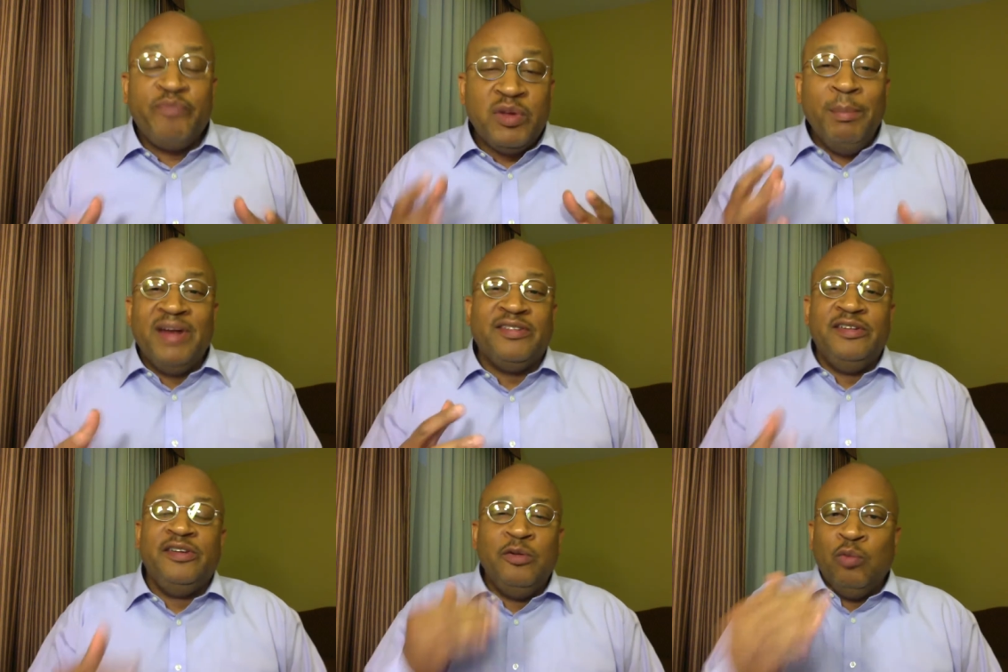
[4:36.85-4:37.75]

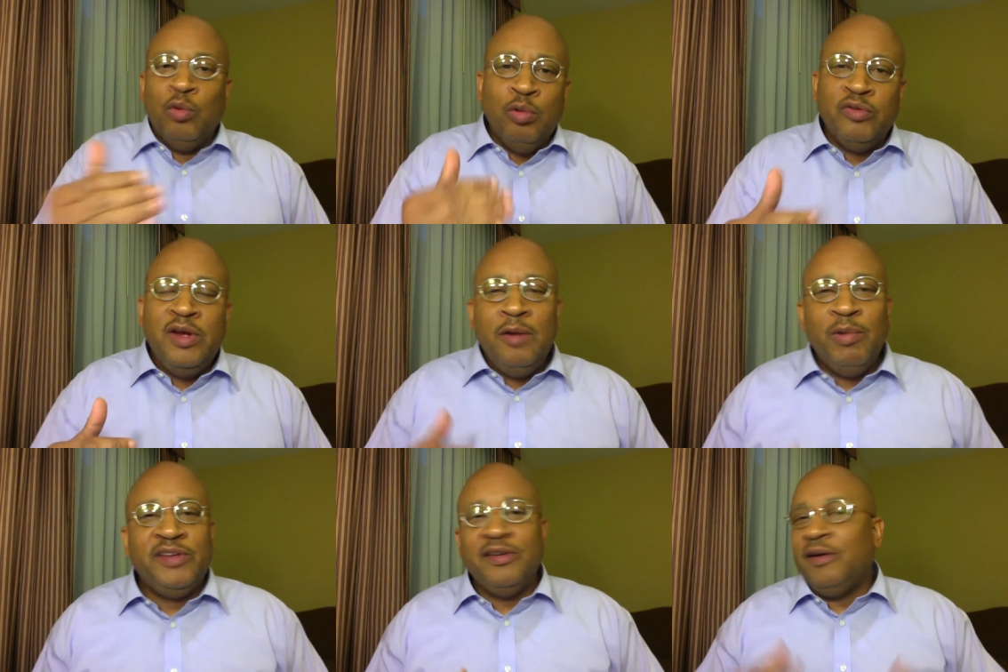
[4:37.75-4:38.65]
messaging rules,
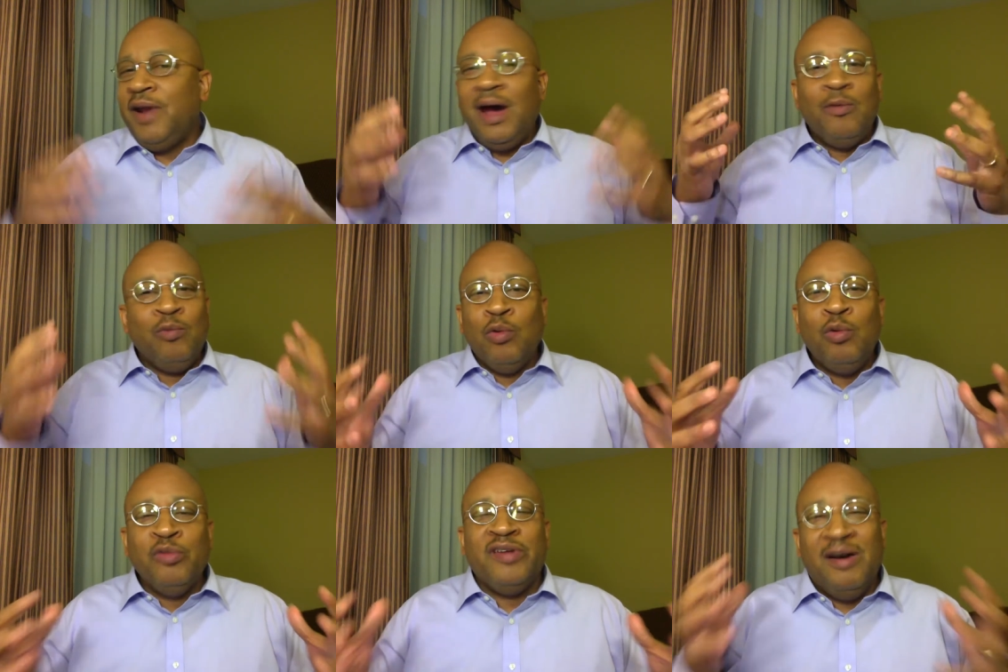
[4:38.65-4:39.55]
which are not
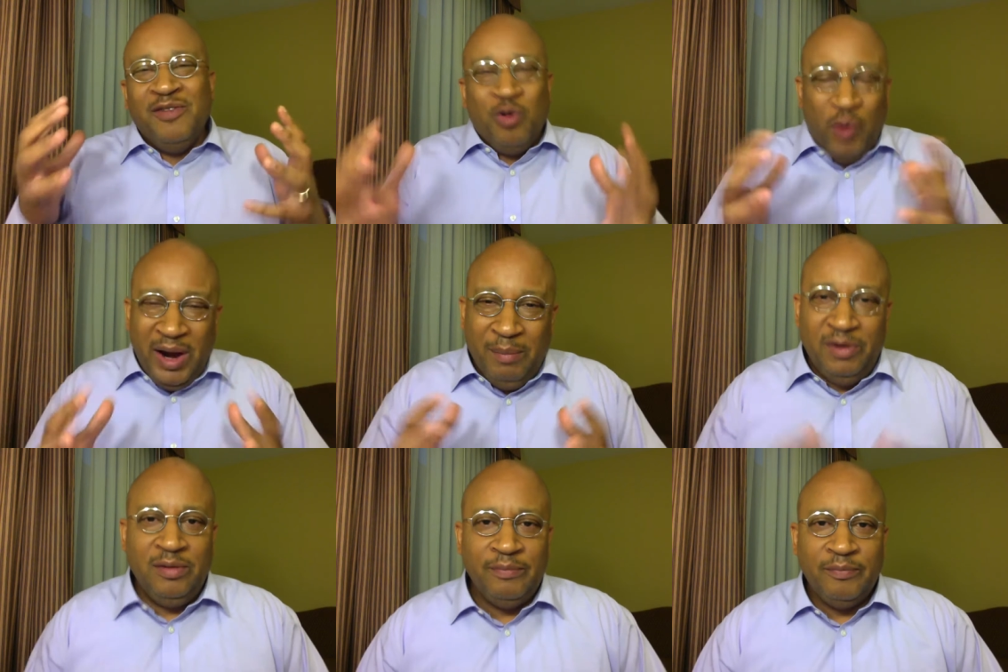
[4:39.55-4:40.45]
rules of
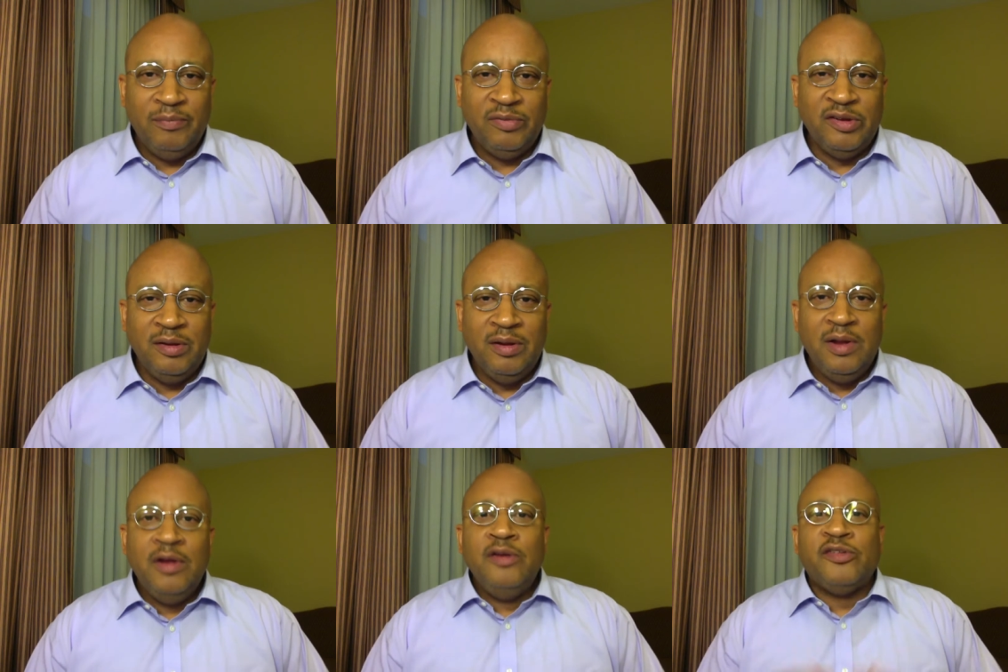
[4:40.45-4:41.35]
grammar. See?
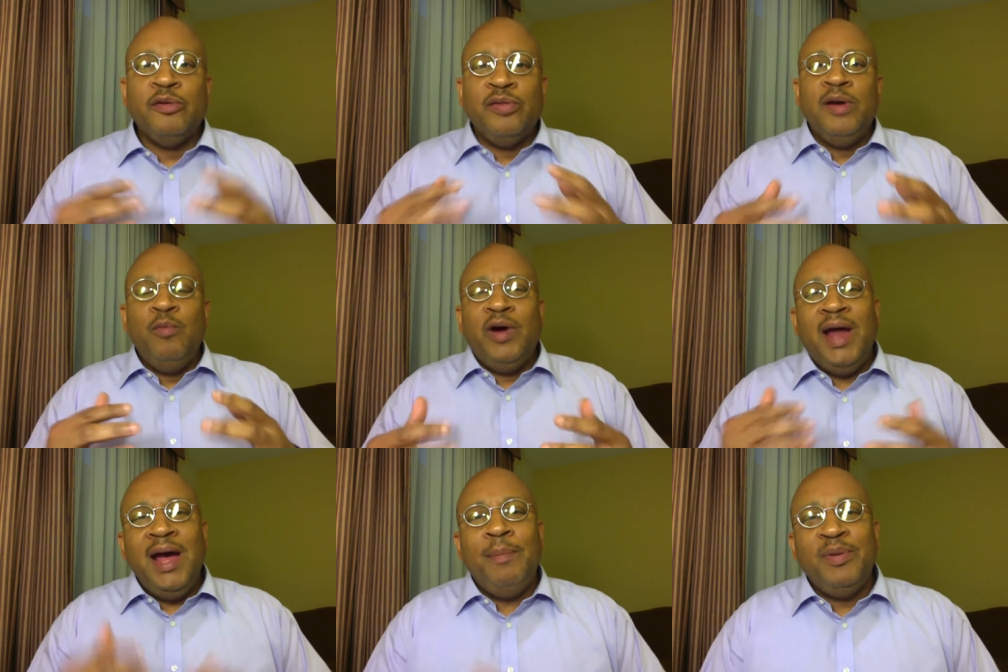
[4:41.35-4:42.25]
So then what
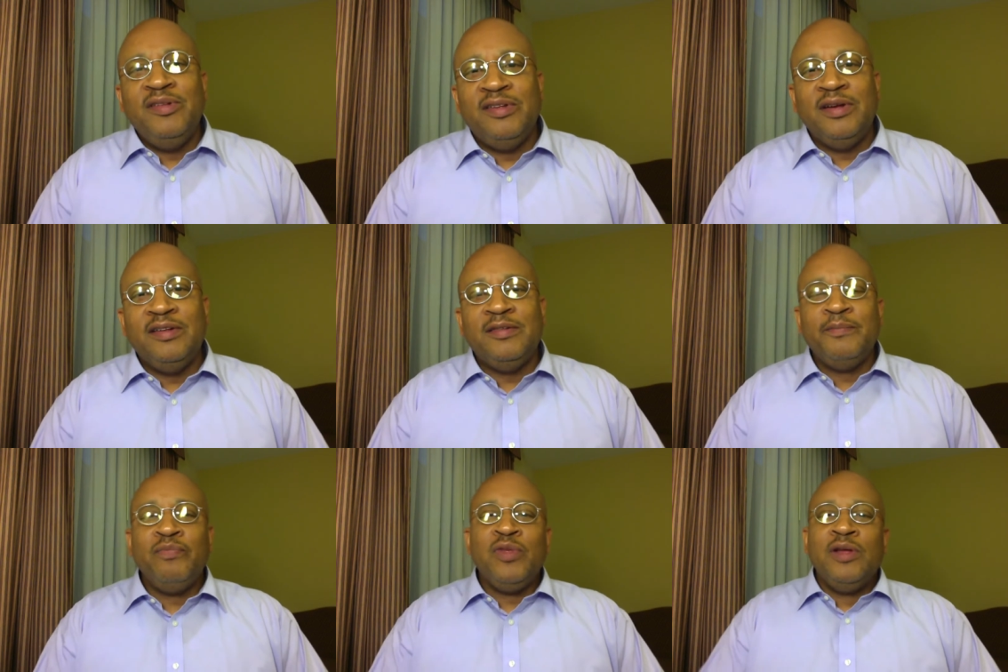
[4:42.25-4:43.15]
happens is
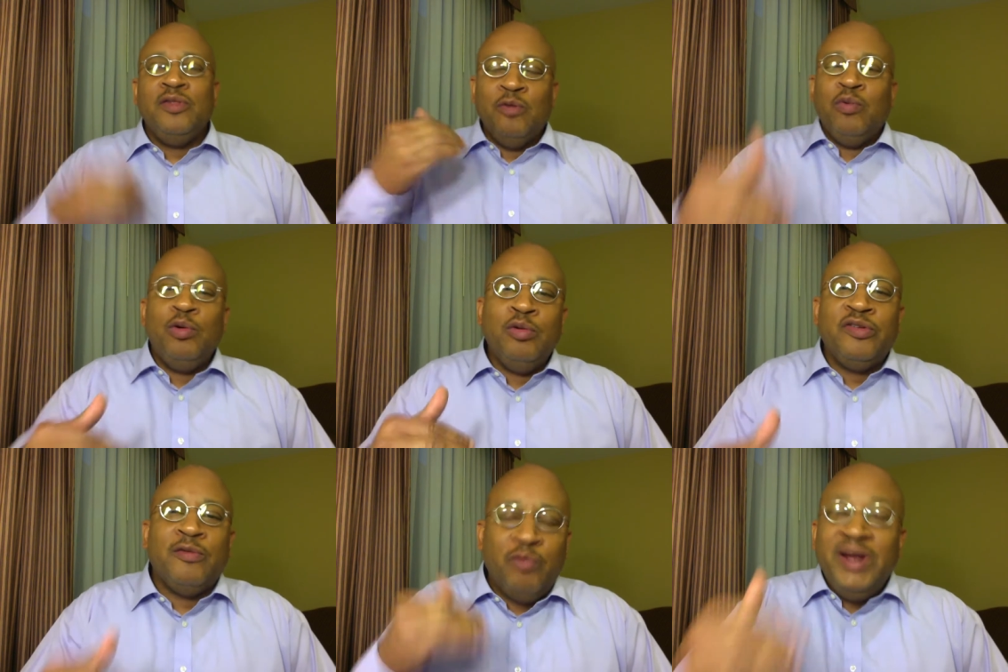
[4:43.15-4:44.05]
the rules
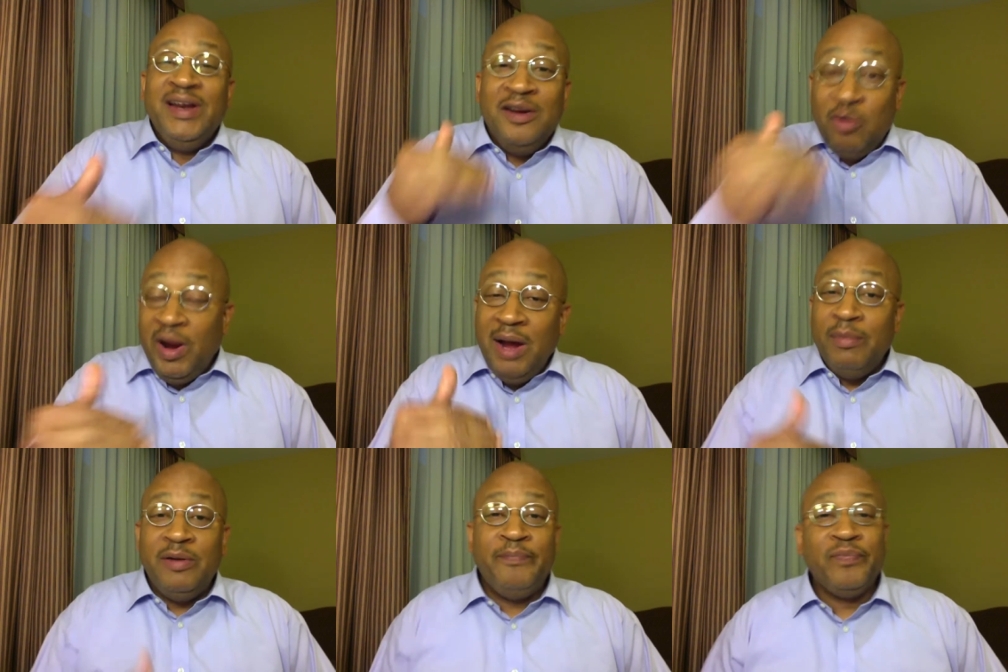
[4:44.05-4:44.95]
of written
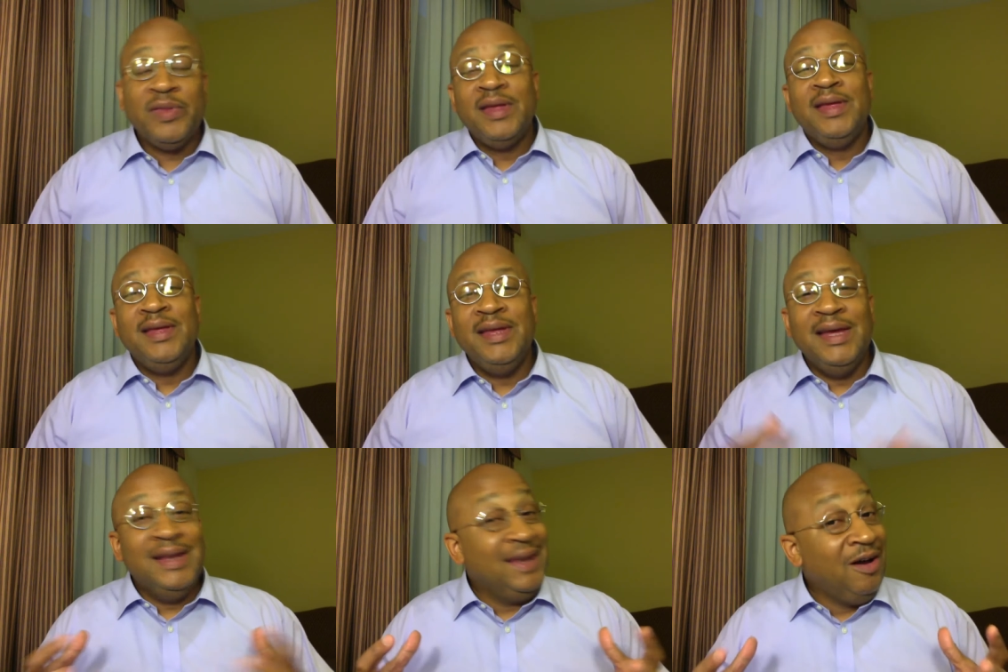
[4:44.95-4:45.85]
grammar
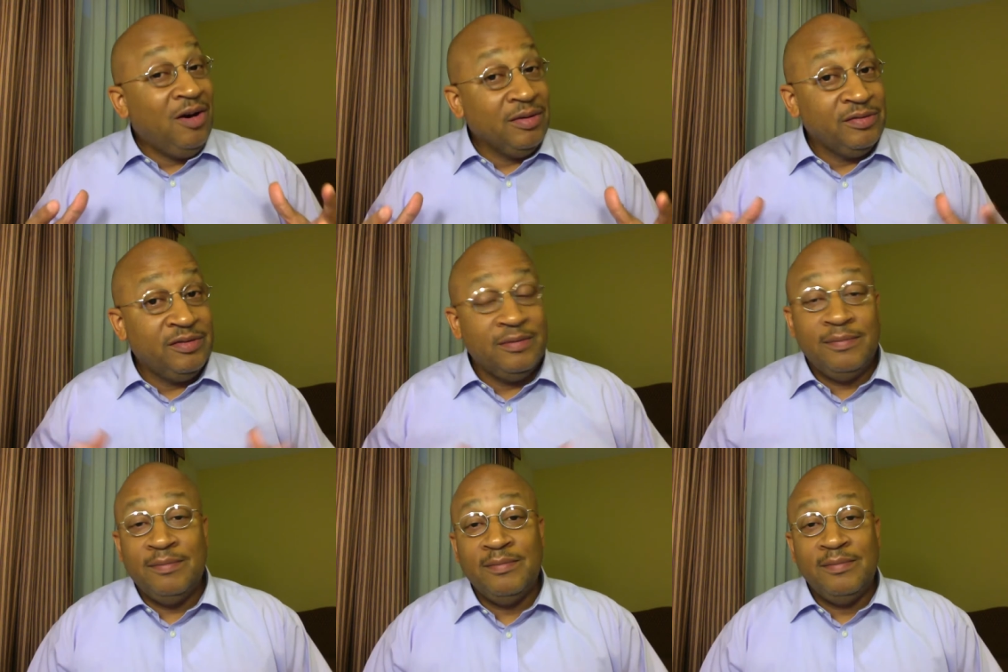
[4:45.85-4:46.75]
get lost.
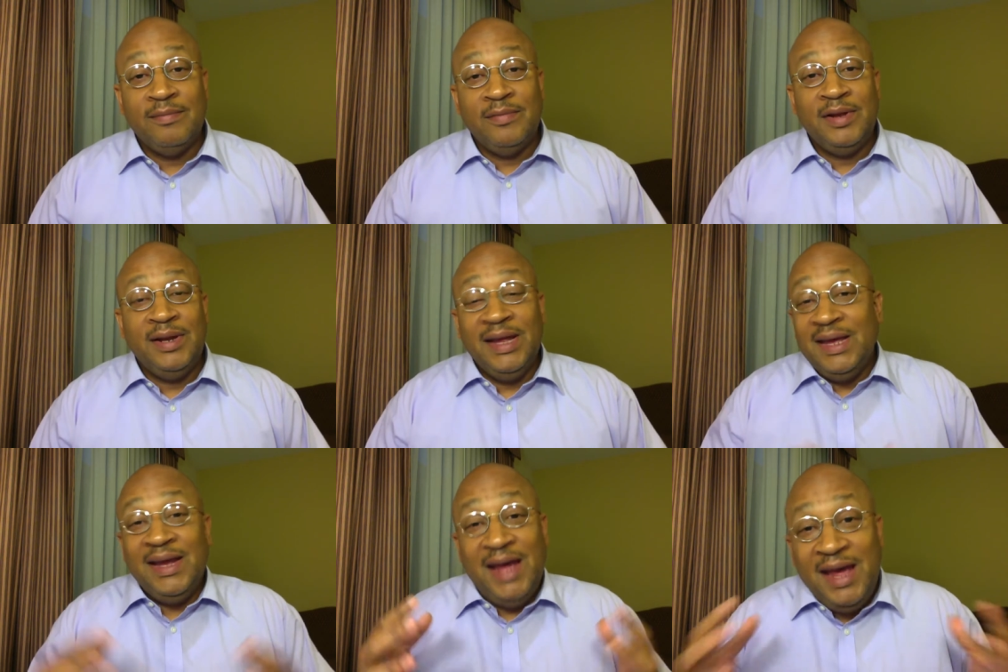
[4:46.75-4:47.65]
They
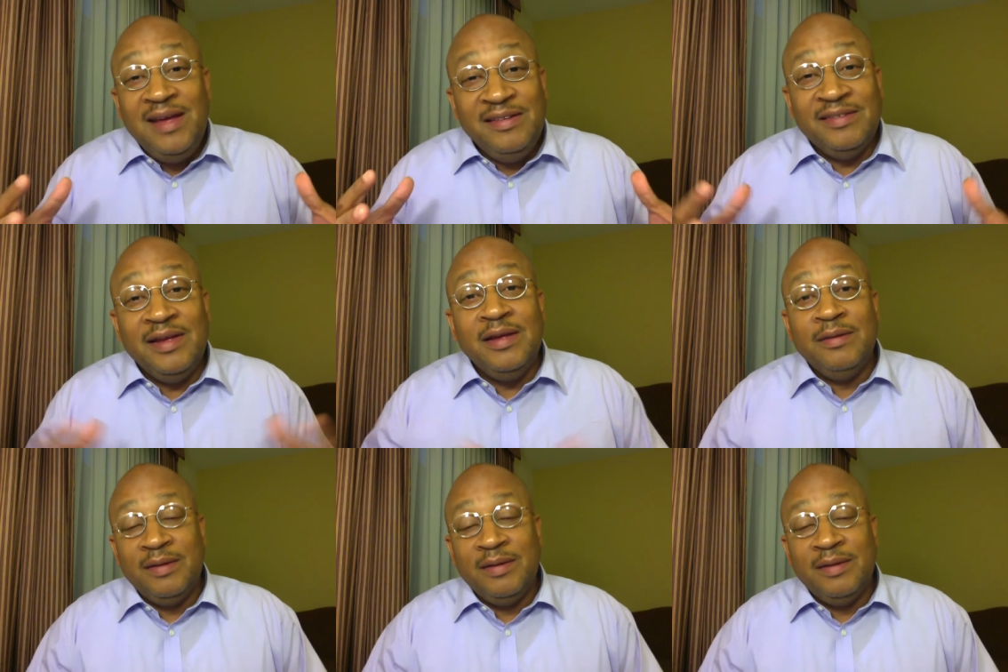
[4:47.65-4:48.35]
get hazy.